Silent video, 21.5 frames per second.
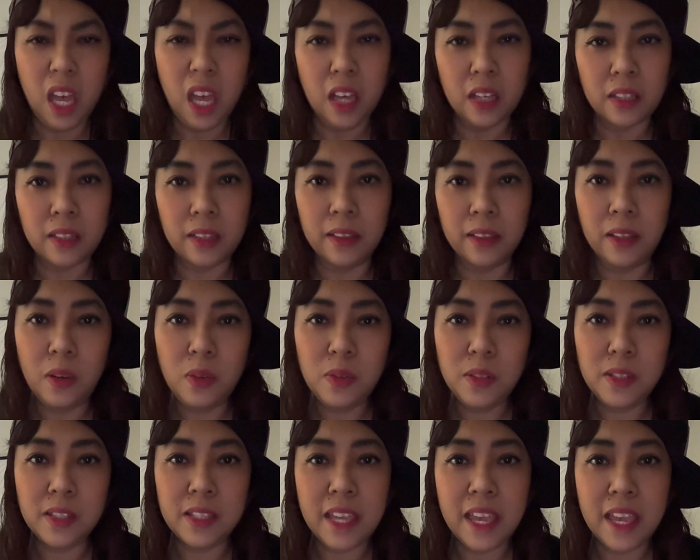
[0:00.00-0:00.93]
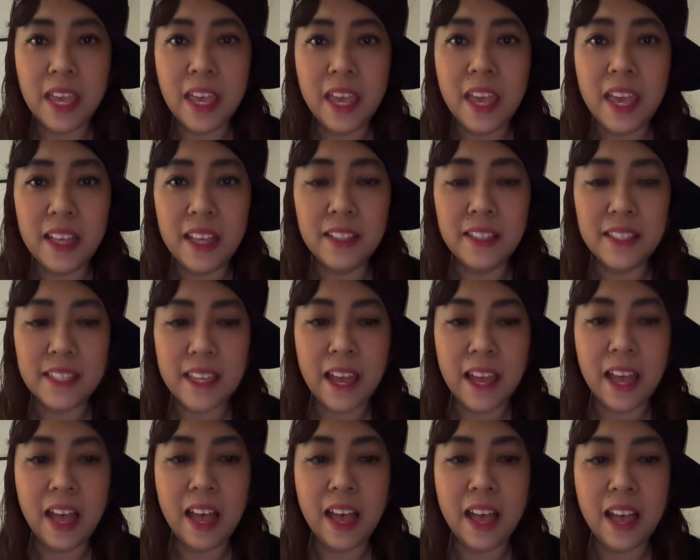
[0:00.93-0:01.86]
Closing
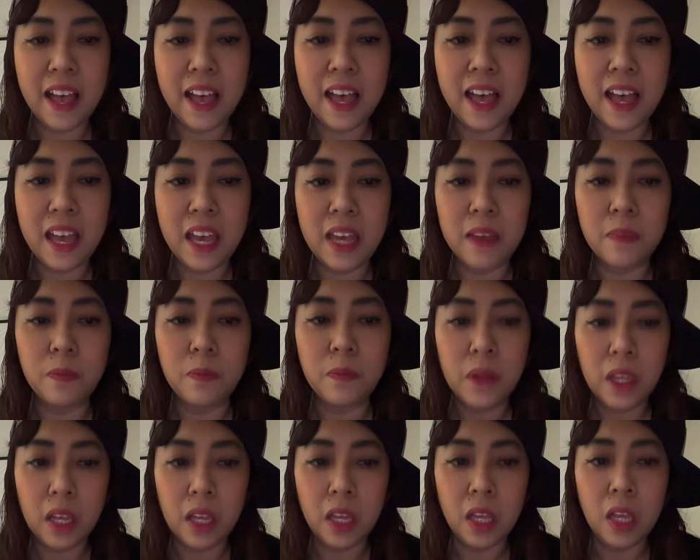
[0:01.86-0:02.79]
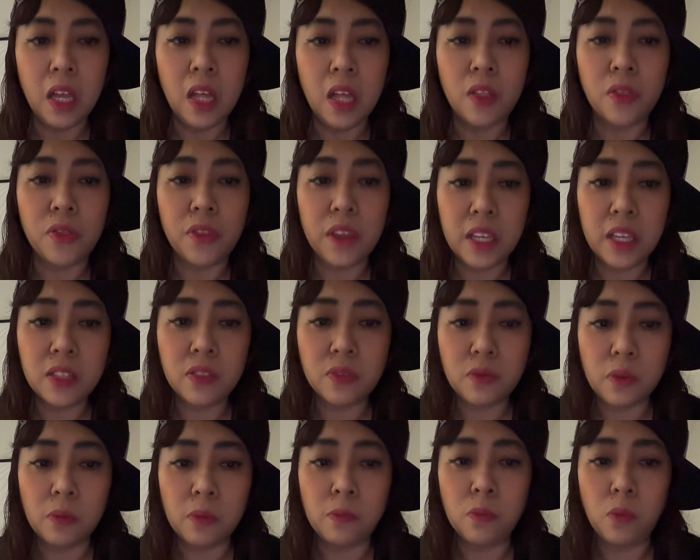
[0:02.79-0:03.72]
time.
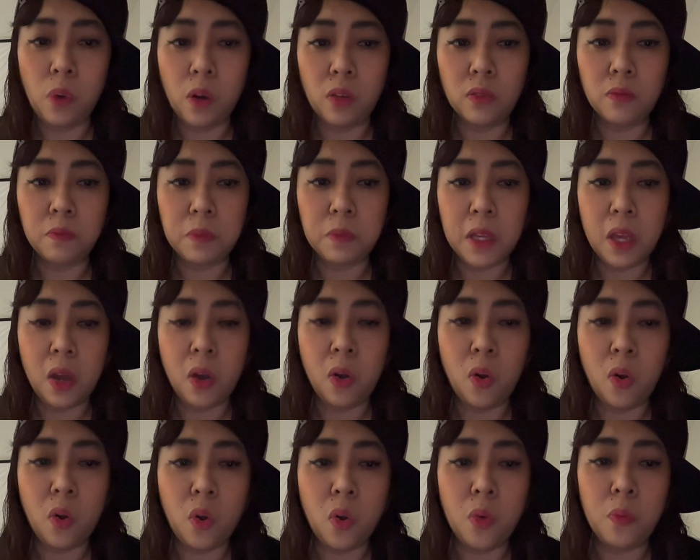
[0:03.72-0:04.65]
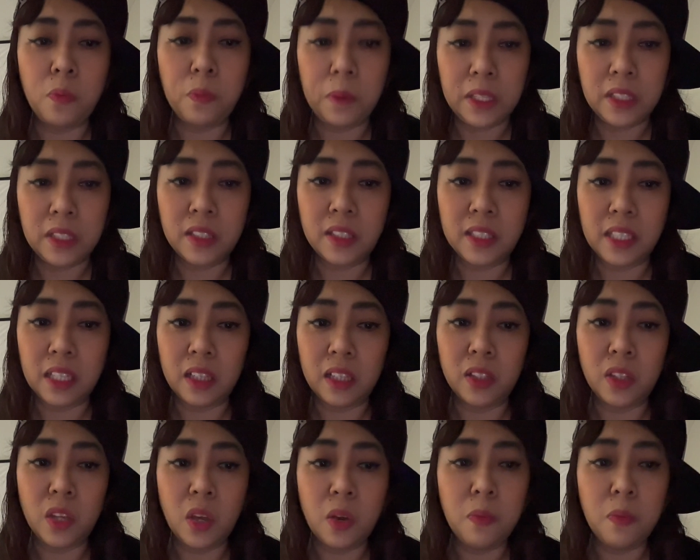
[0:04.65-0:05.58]
This room won't be open
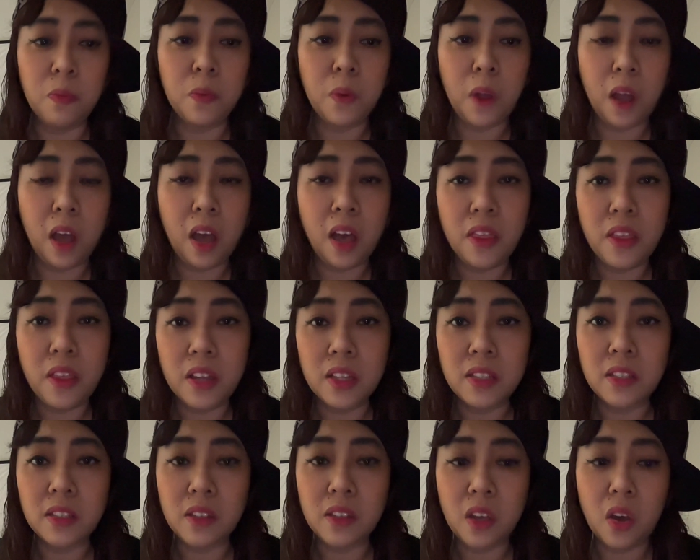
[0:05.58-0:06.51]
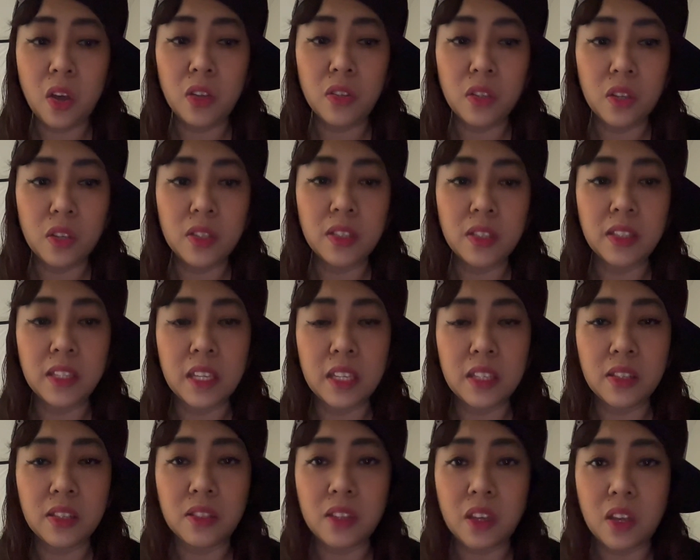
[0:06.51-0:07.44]
till your brothers or your
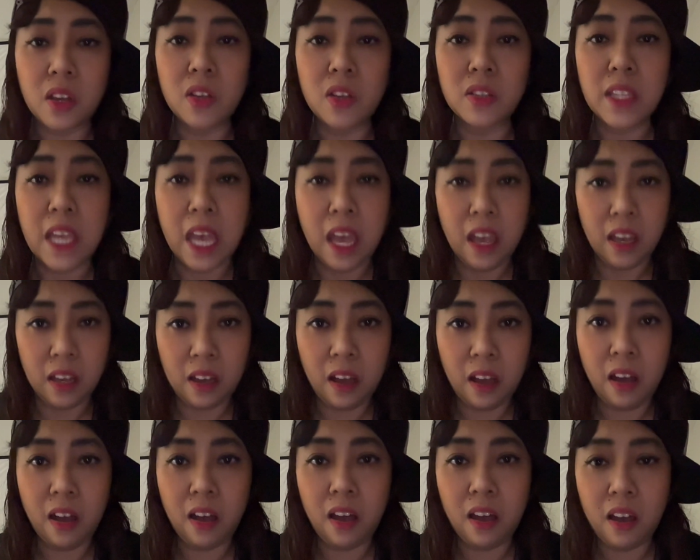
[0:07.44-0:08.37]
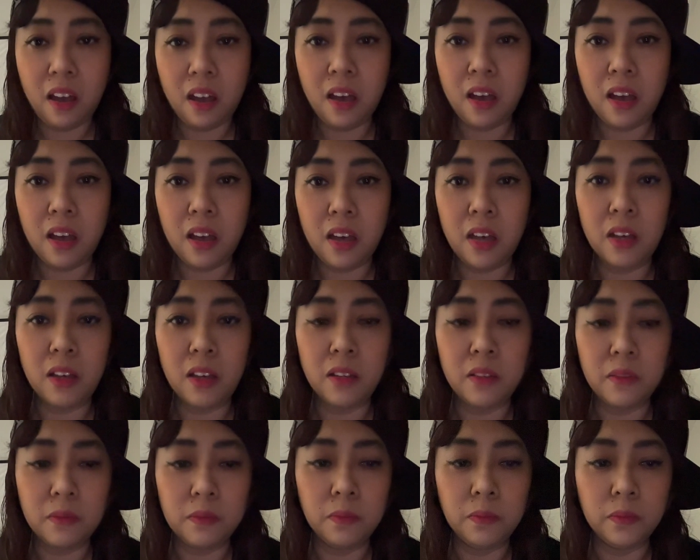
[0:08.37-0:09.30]
sisters
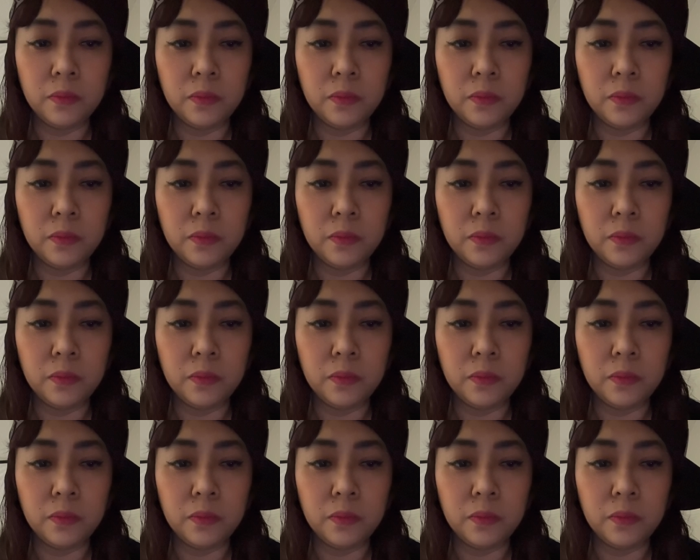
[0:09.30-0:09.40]
come.